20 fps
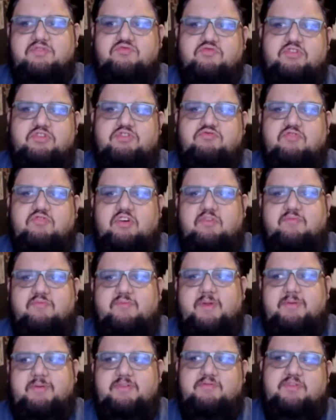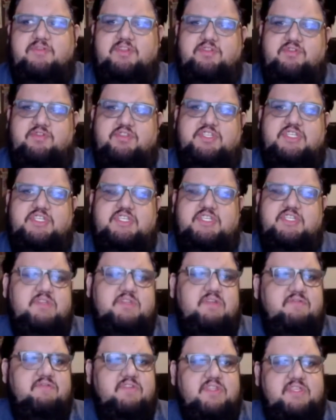2012 maybe 2013
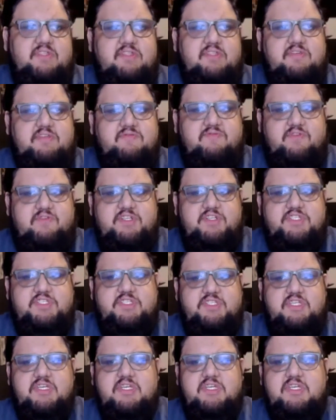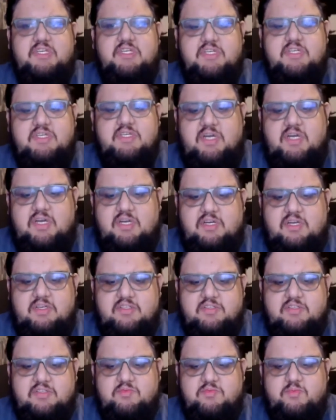whenever the, the first uh,
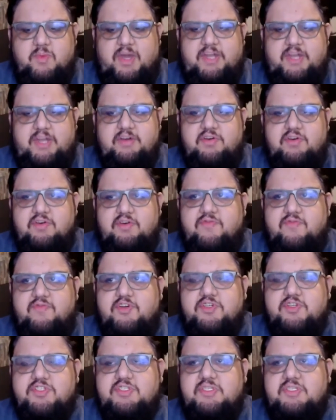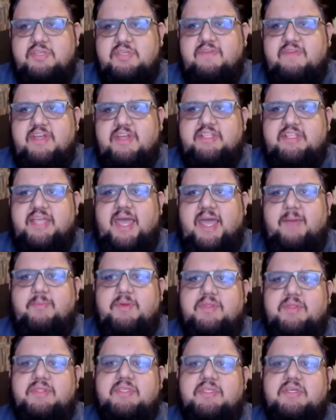Spider Verse event
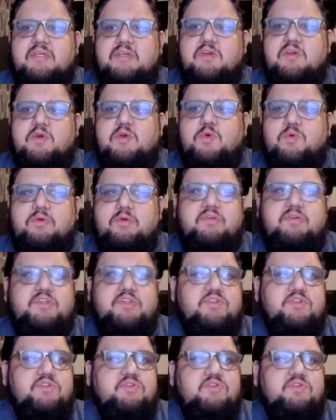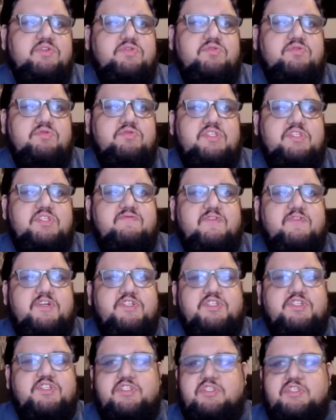happened, we were introduced to this
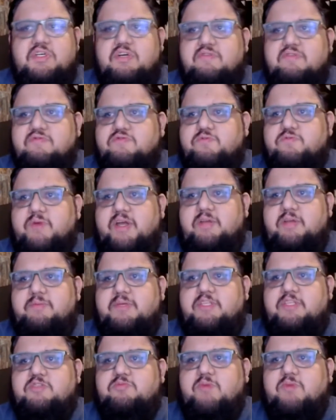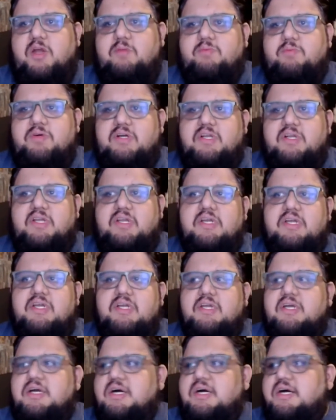version of Spider Man, Spider Punk,
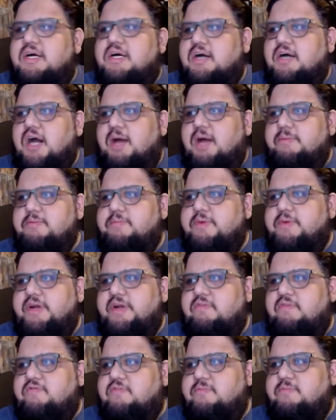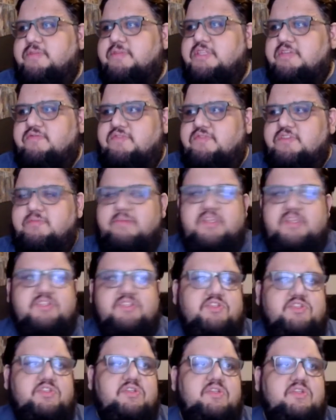uh, Hobie Brown from a different
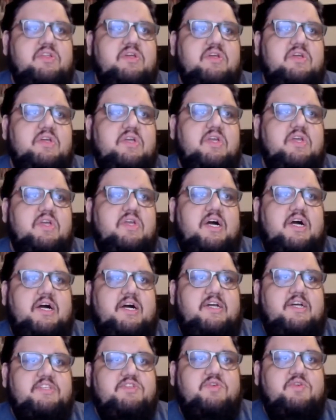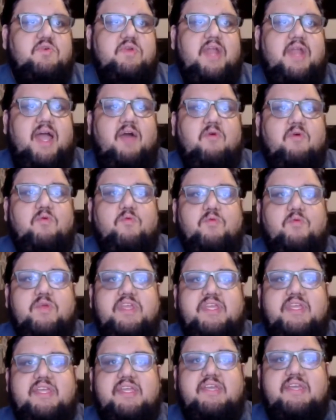dimension. Uh, so now
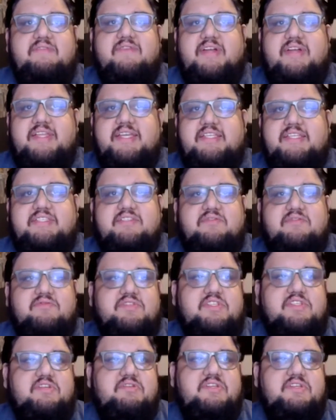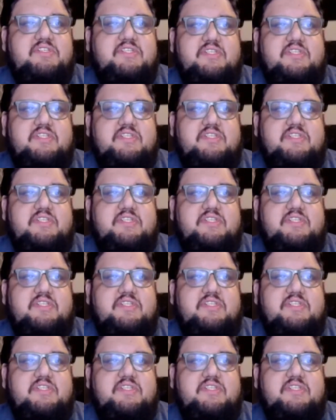we he finally gets his own series,